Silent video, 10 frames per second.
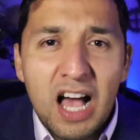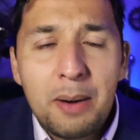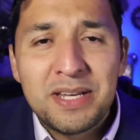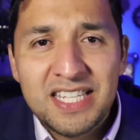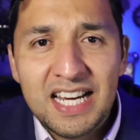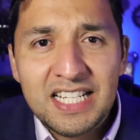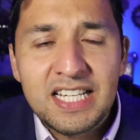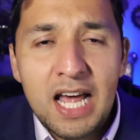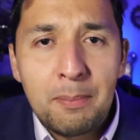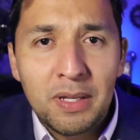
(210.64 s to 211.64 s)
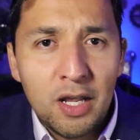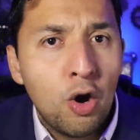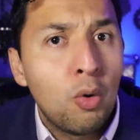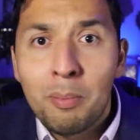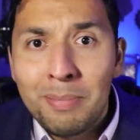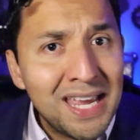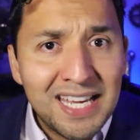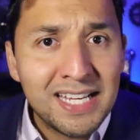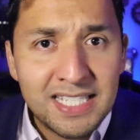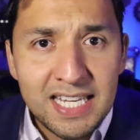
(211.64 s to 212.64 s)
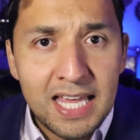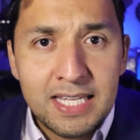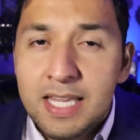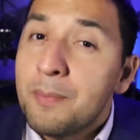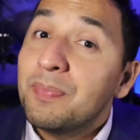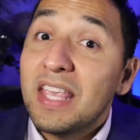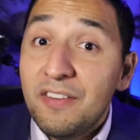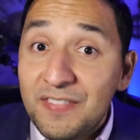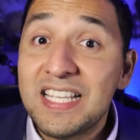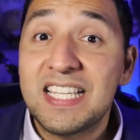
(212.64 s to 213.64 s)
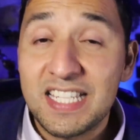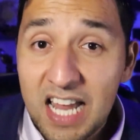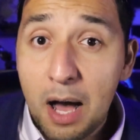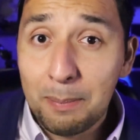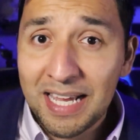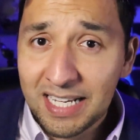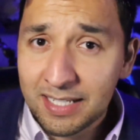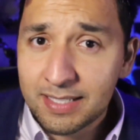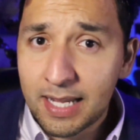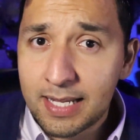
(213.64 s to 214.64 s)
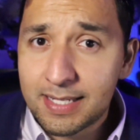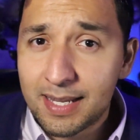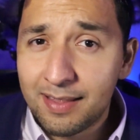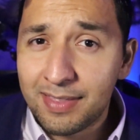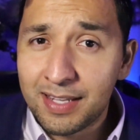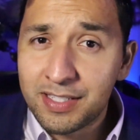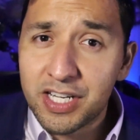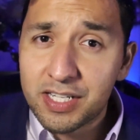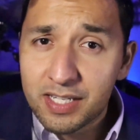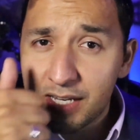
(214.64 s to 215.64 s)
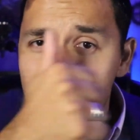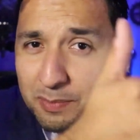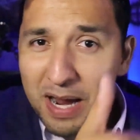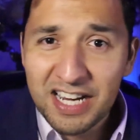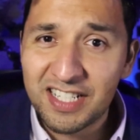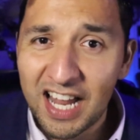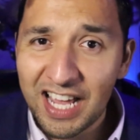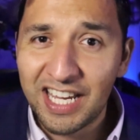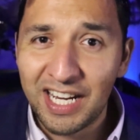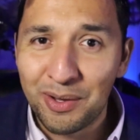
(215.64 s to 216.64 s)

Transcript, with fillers: comment section down below, making sense. If this is not making sense, then just smash like